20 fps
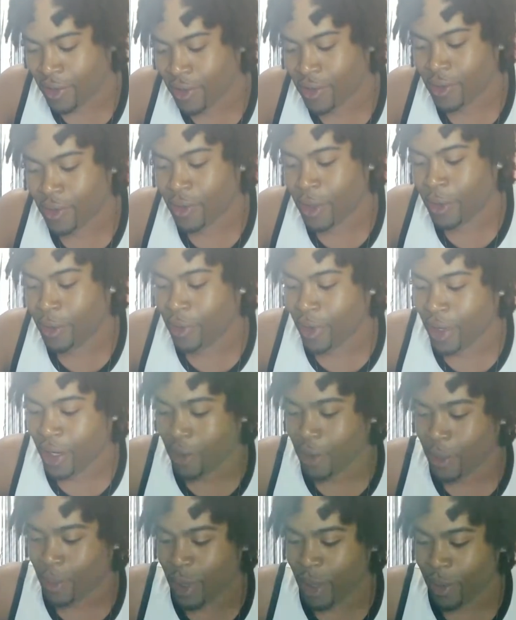We real
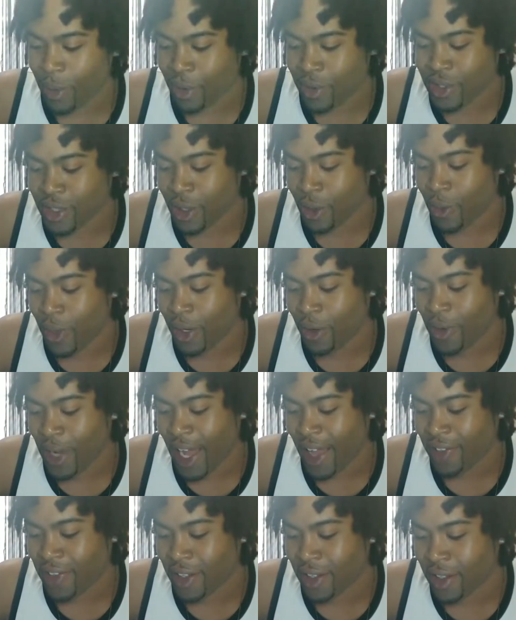with people, so we don't
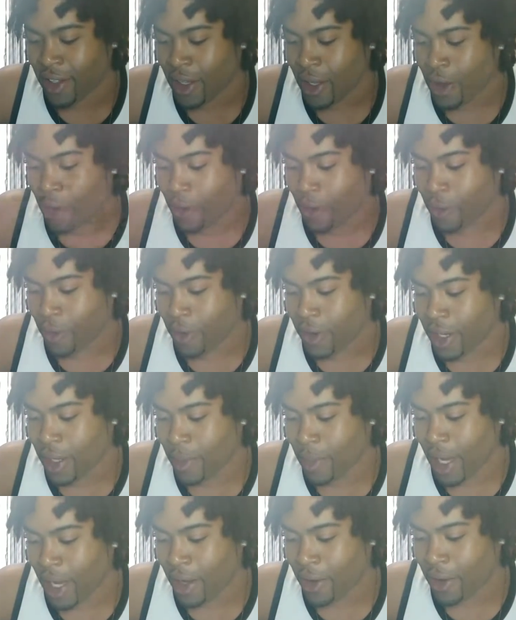have to worry
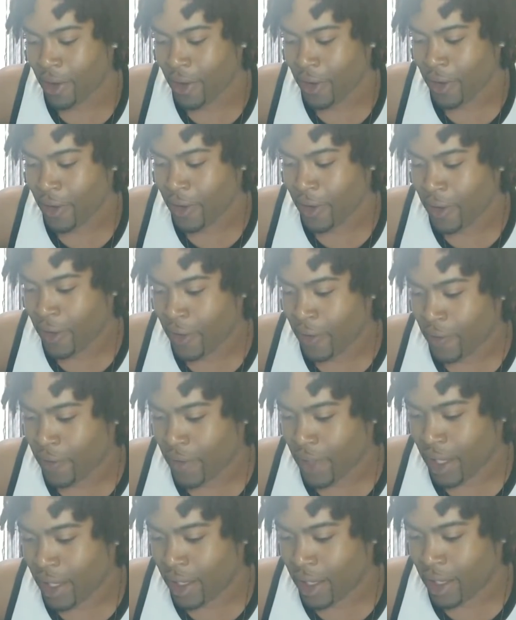about
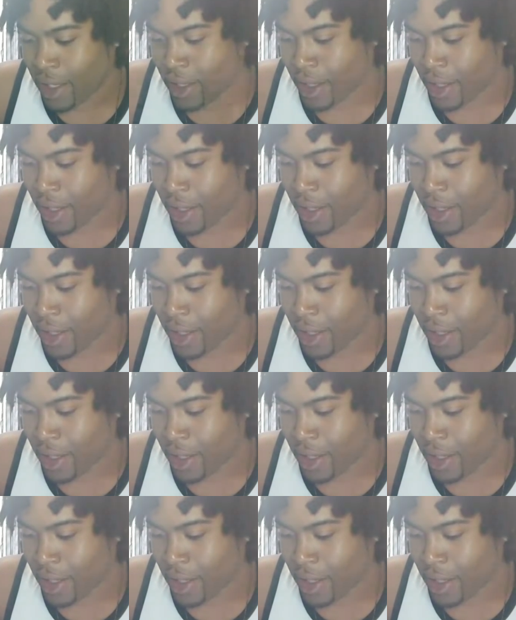any